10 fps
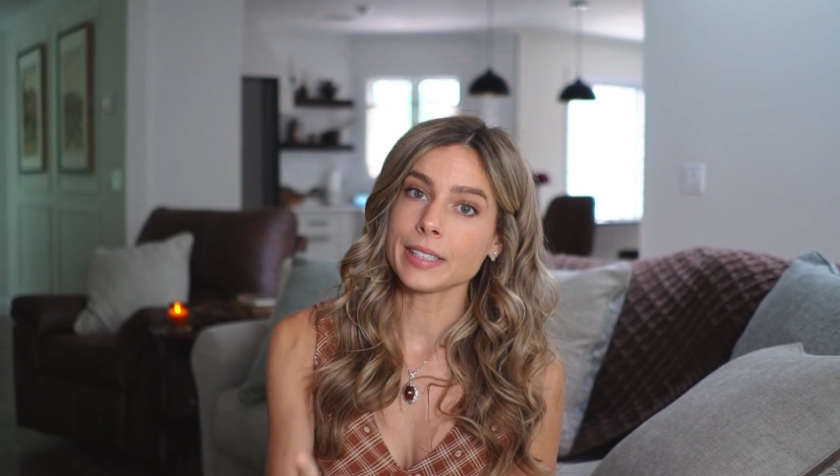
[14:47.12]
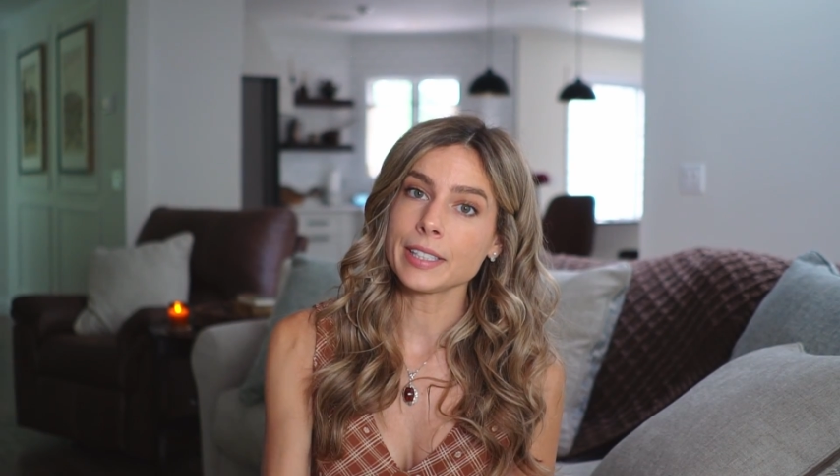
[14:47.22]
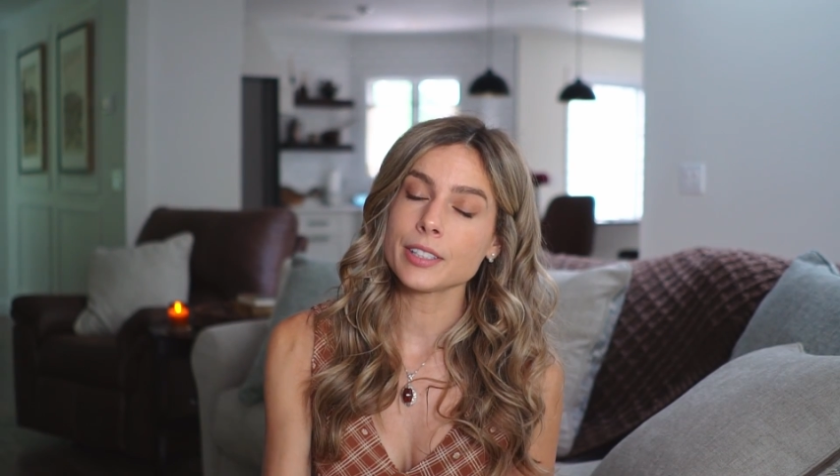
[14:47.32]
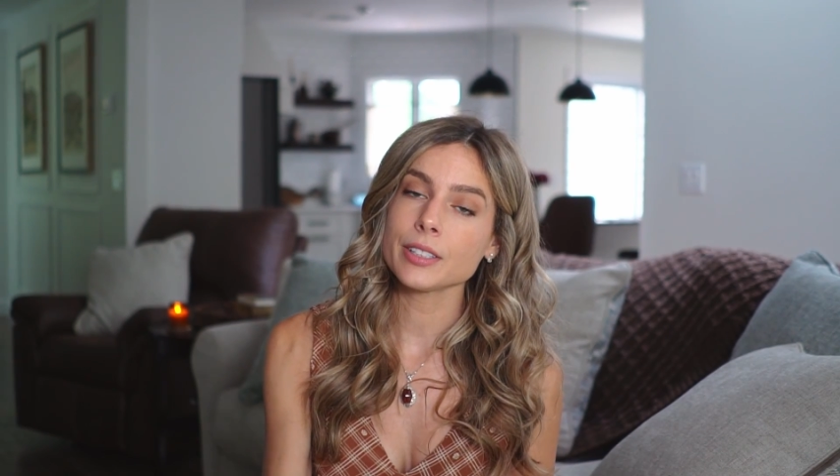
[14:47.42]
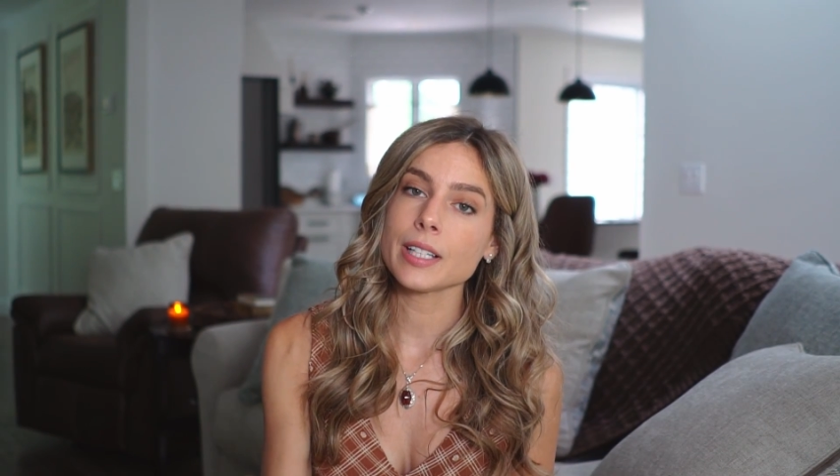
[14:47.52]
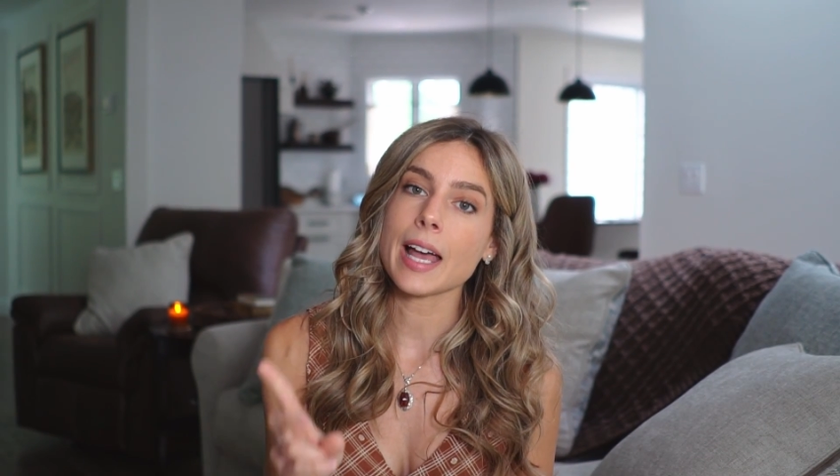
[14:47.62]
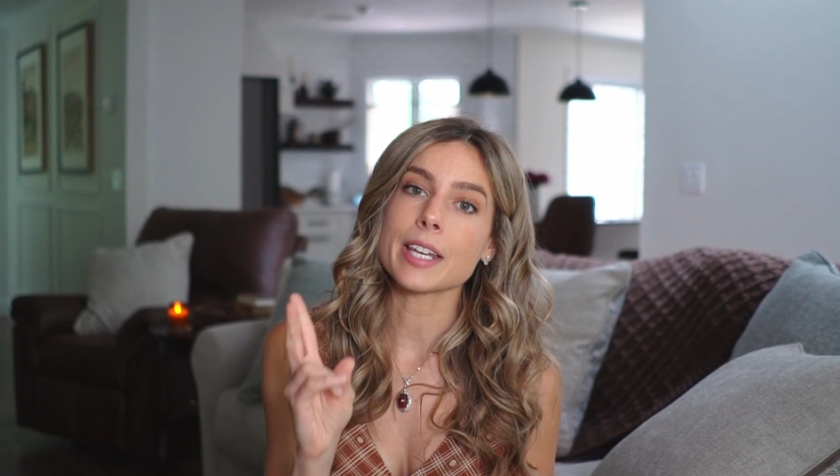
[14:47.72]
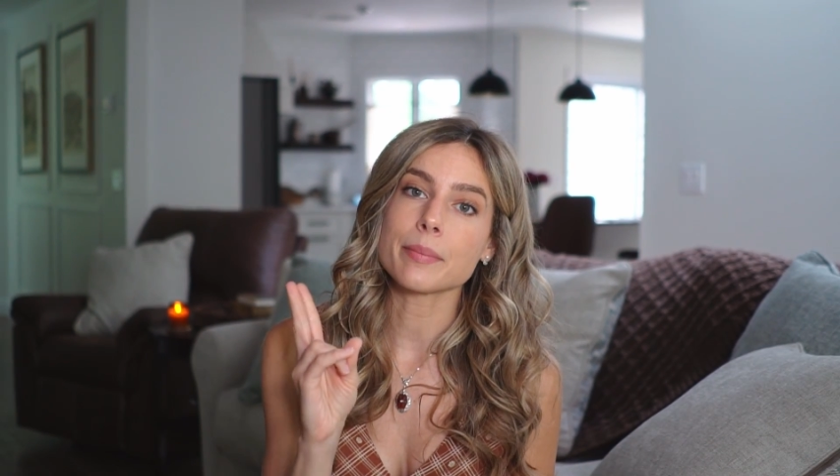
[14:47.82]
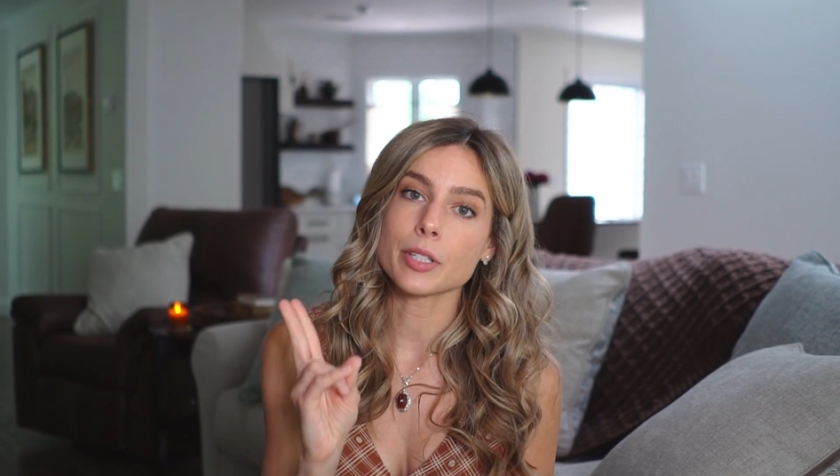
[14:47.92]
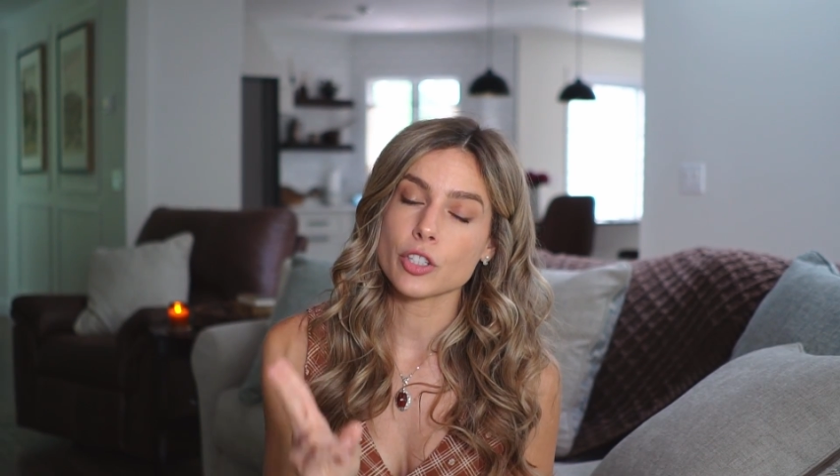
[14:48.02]
Legal
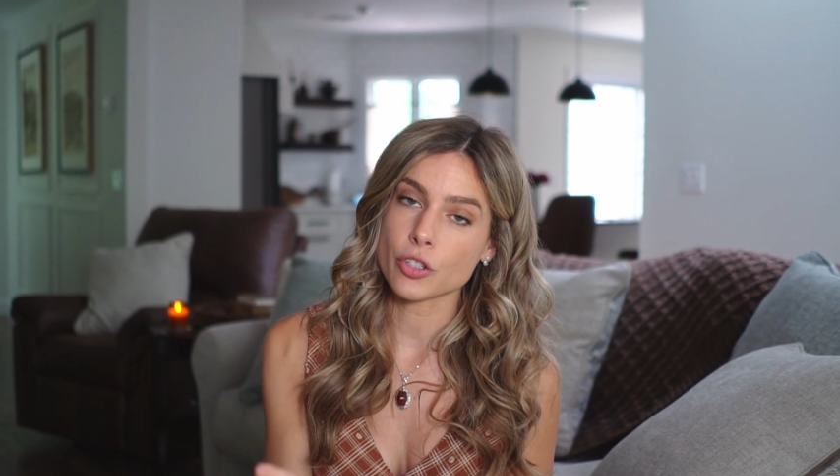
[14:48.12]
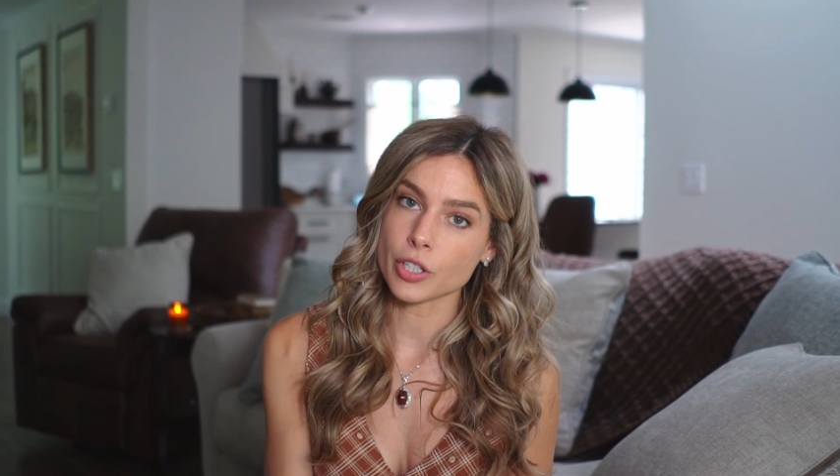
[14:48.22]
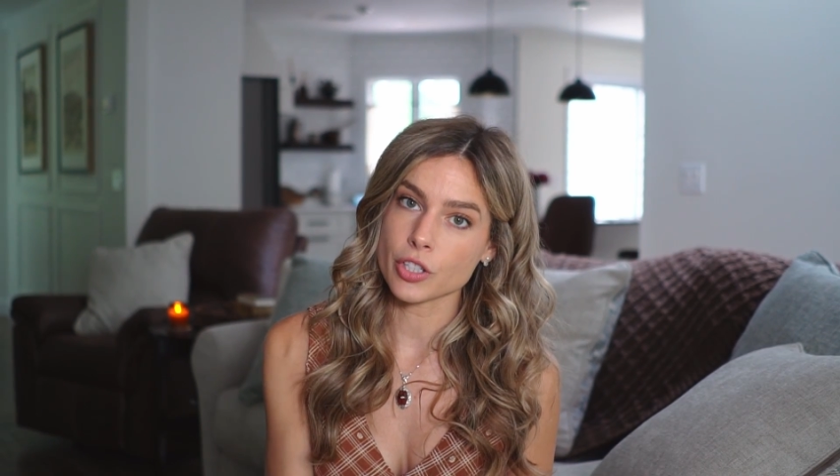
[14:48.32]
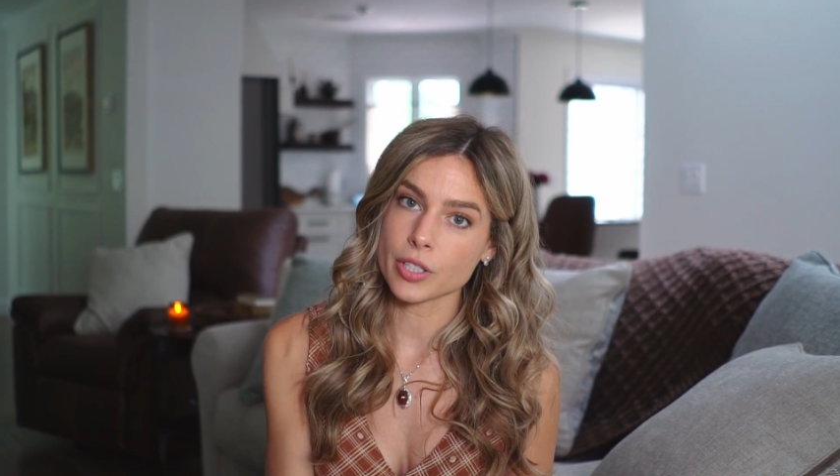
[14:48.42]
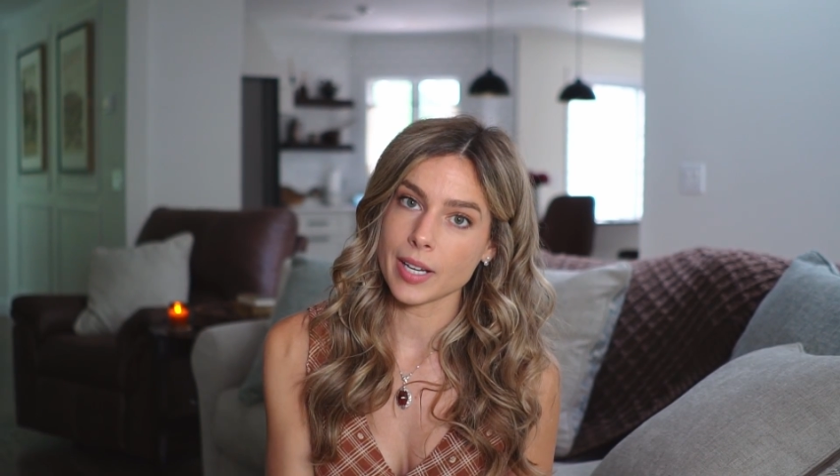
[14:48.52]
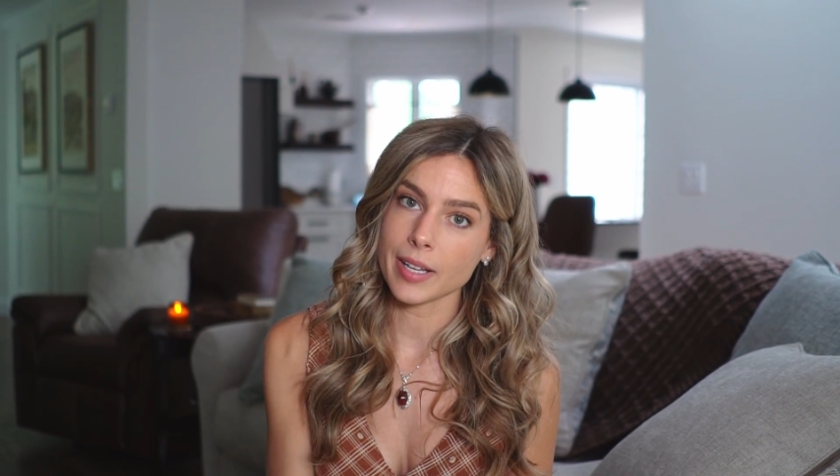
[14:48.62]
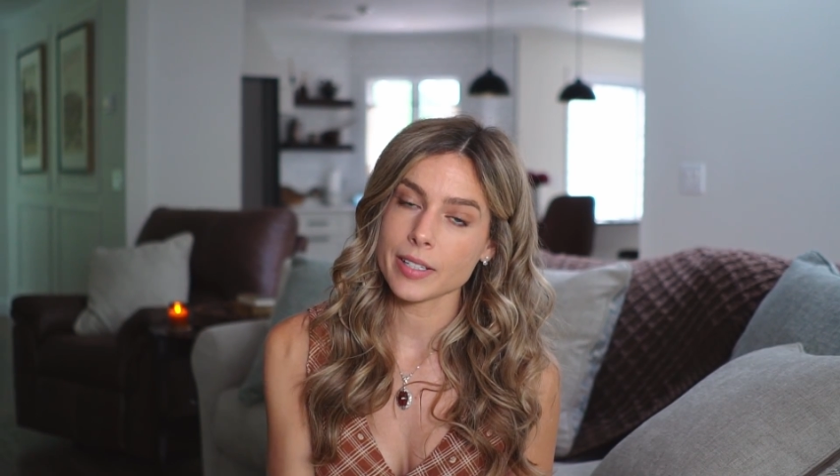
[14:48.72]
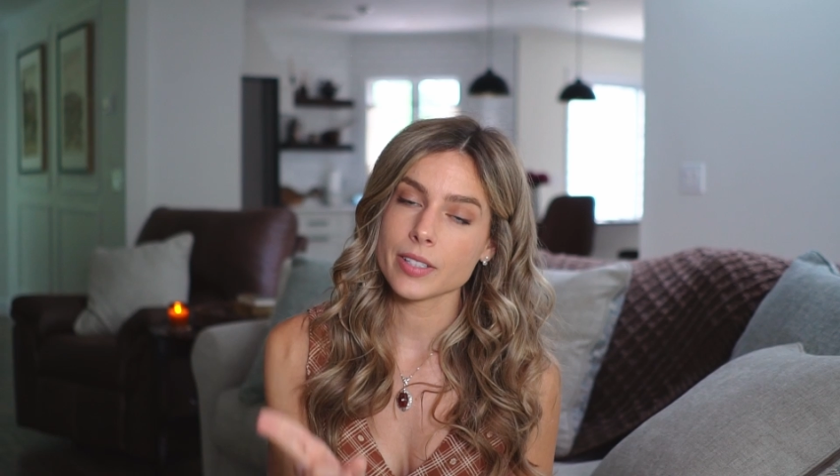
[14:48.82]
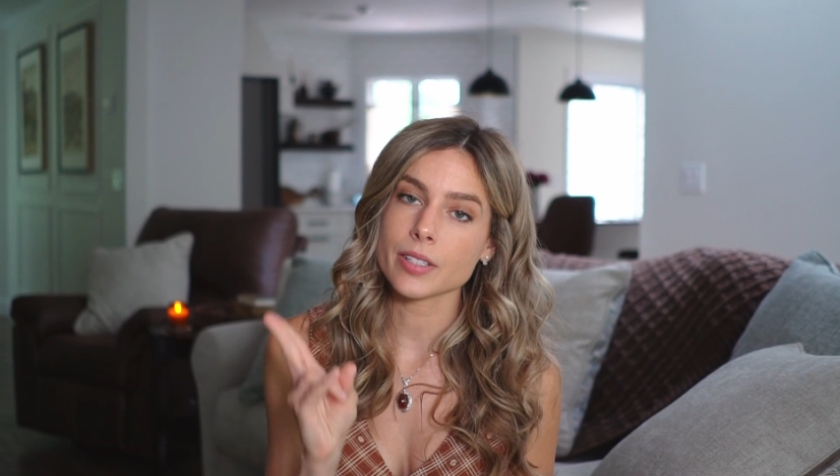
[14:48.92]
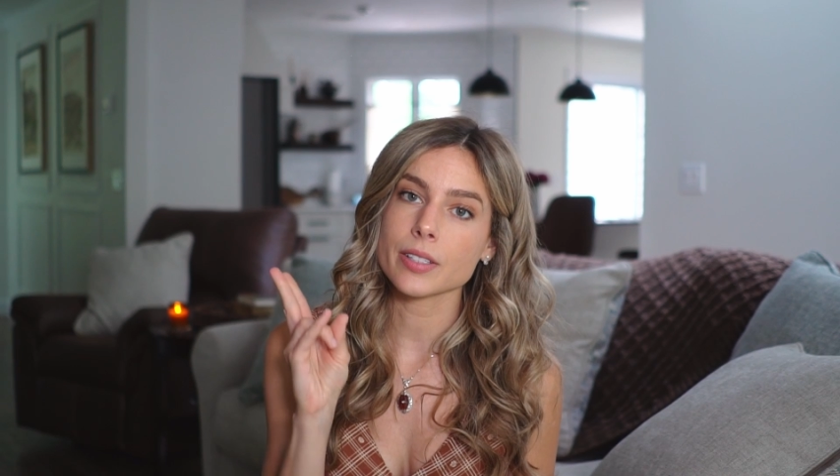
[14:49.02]
and administration
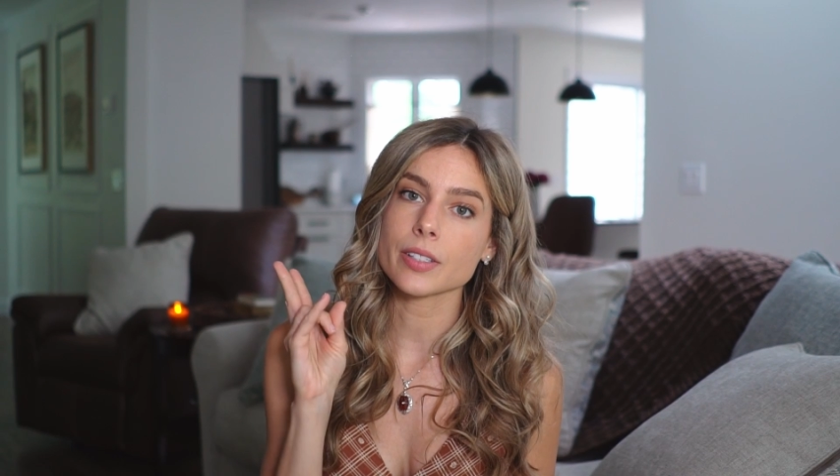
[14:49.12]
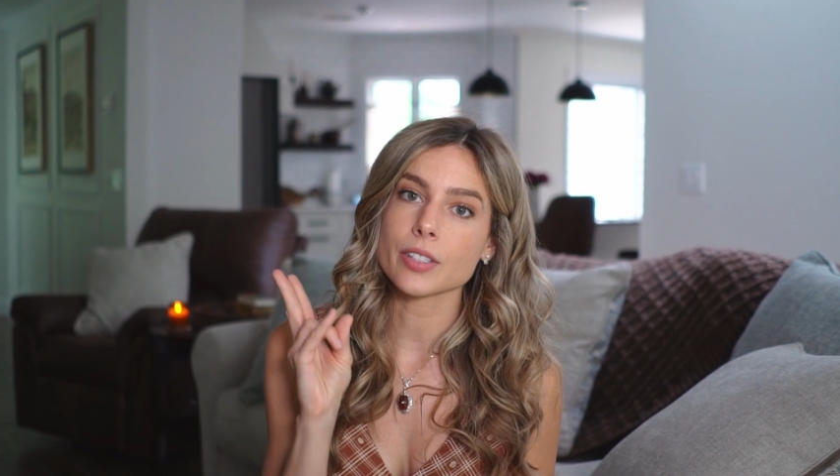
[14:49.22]
tasks,